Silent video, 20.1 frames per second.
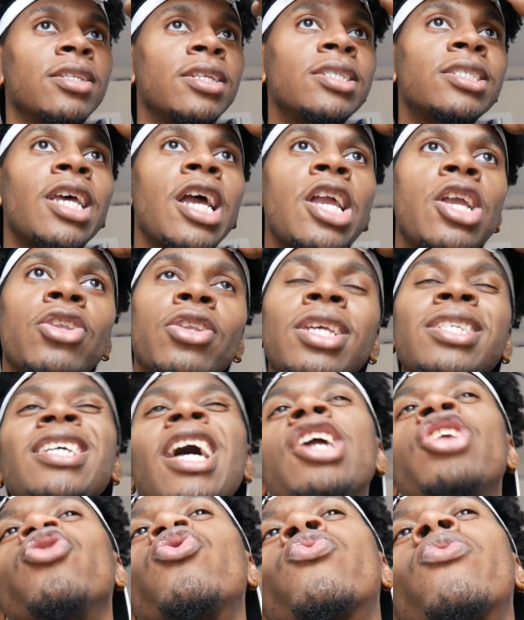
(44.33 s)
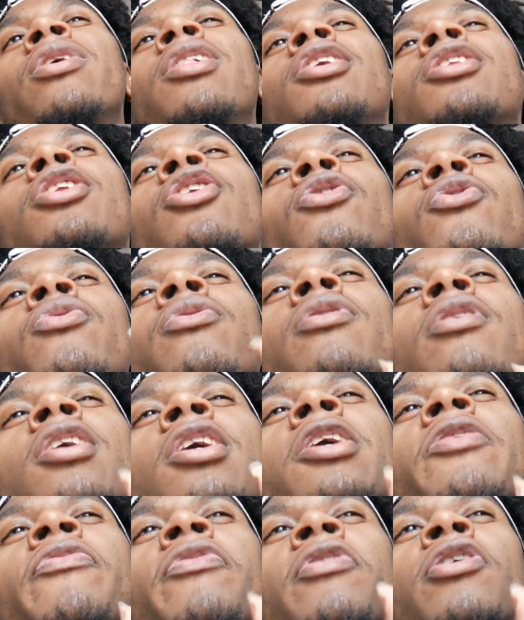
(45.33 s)
This how you, this how you really know
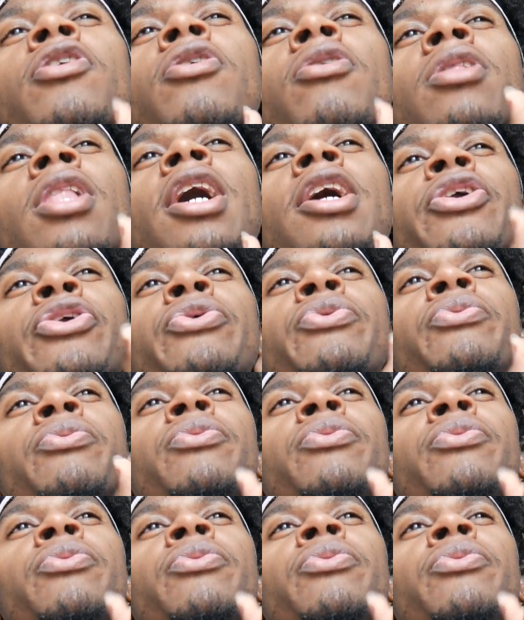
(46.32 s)
if a girl like you.